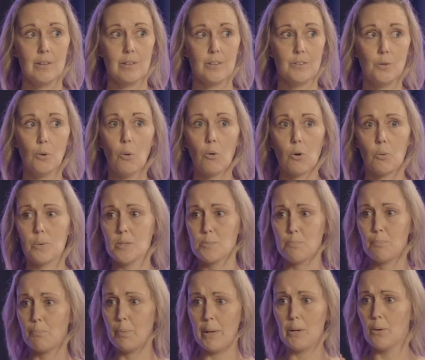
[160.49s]
York was
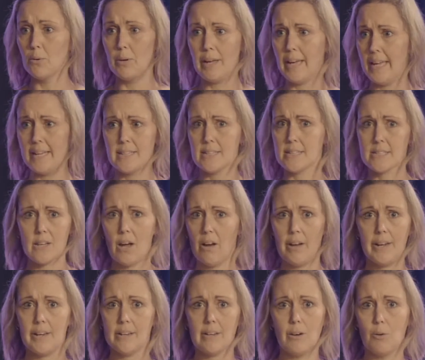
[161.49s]
built
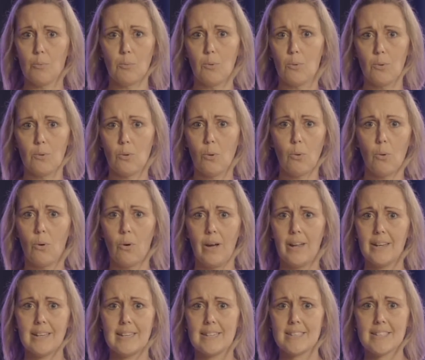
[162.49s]
inside a wall, or
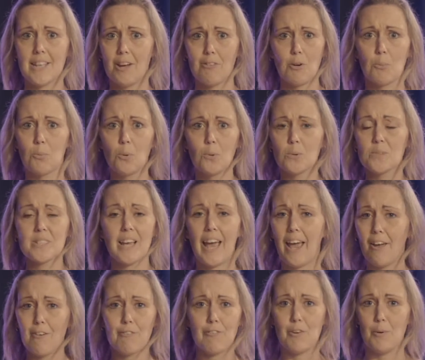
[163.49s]
at least there are walls
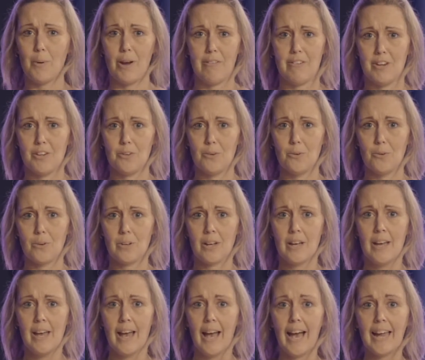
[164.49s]
everywhere in York.
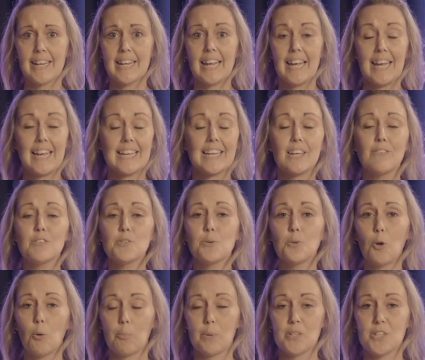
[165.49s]
And it gives you
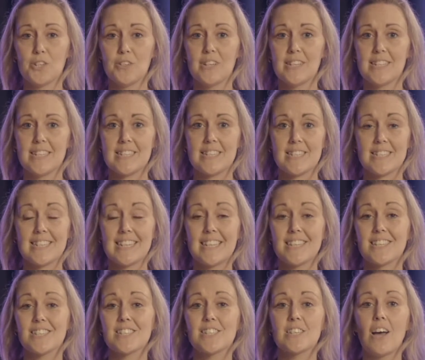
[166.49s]
an opportunity to see
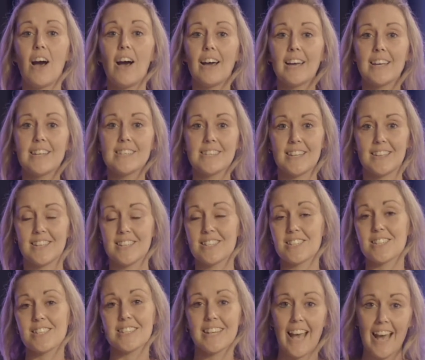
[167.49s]
the size and the
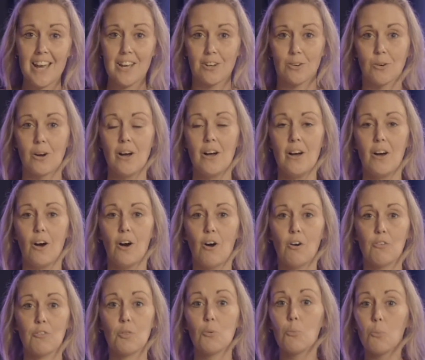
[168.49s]
scale
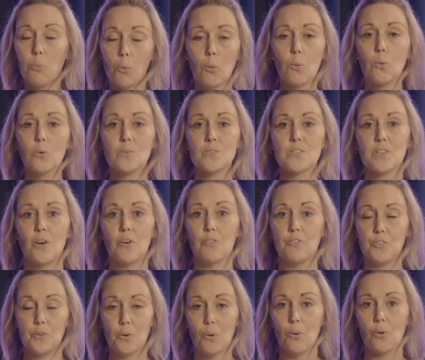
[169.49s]
of the walls
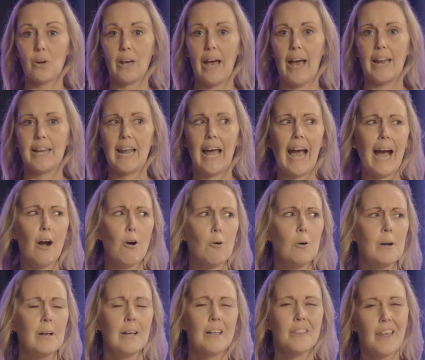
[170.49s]
of York and
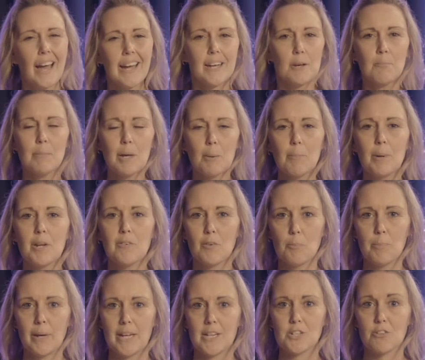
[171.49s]
how that can be a bit of a
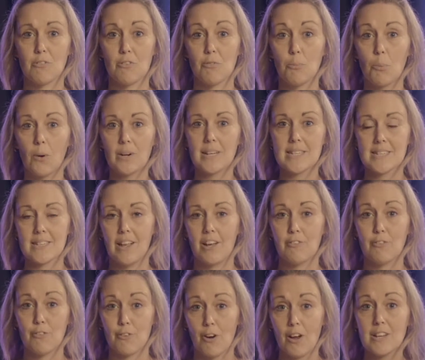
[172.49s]
picture of what it's
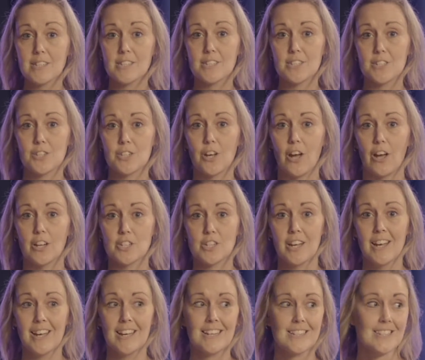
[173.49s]
like for us as a church
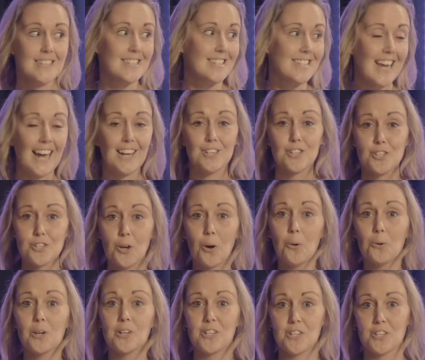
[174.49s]
to stand
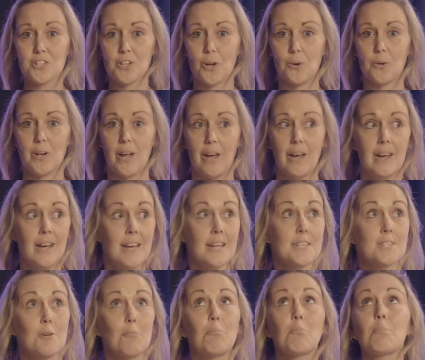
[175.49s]
shoulder to shoulder,
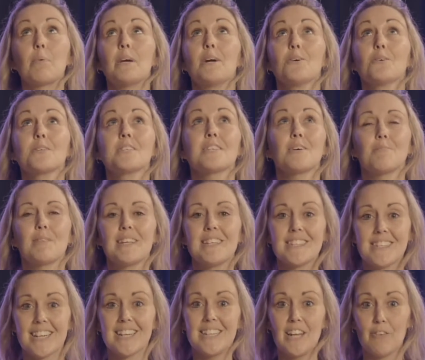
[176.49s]
to build something
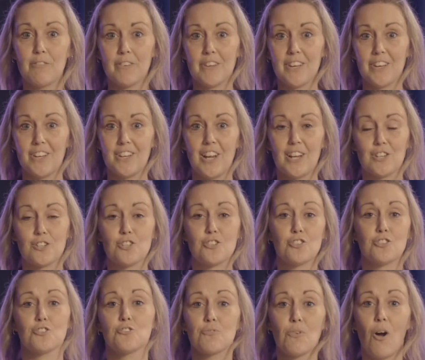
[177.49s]
significant and
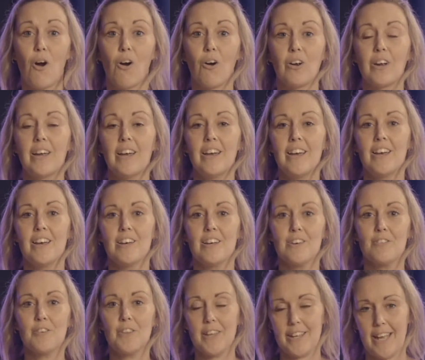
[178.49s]
strong
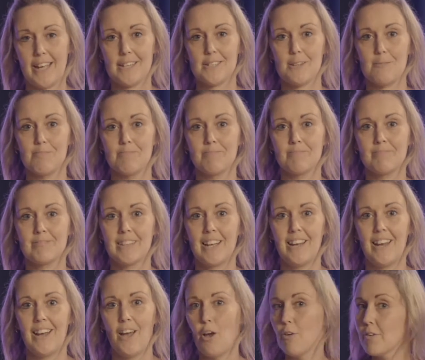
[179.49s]
for the kingdom.
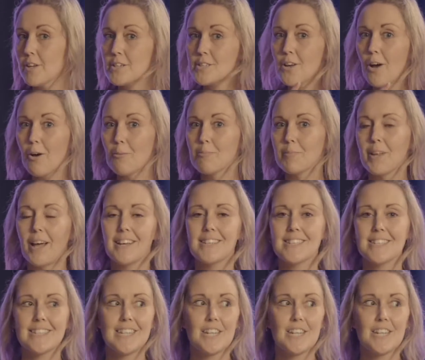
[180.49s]
Over to Dom, nice to